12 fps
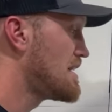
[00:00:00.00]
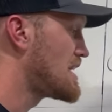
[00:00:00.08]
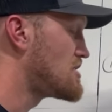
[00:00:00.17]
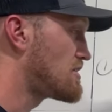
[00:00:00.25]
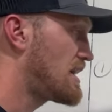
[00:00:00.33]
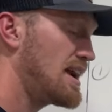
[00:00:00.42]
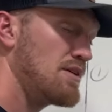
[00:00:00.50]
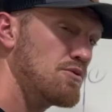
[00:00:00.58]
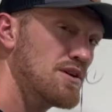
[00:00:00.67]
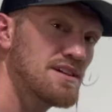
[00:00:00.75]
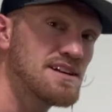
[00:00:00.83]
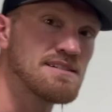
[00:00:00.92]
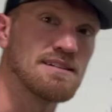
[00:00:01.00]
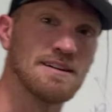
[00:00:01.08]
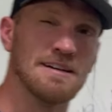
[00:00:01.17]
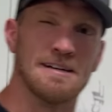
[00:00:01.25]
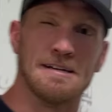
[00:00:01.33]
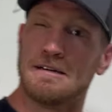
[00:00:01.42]
And you can't really
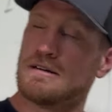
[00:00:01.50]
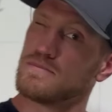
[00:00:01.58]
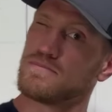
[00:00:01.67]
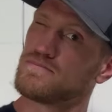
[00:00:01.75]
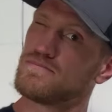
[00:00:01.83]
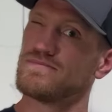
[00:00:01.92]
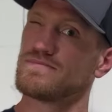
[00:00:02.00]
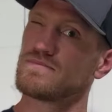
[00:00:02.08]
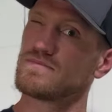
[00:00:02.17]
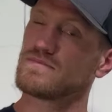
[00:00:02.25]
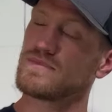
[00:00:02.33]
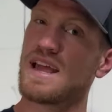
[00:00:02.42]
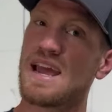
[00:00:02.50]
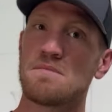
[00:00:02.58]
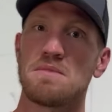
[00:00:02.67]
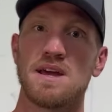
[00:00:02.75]
name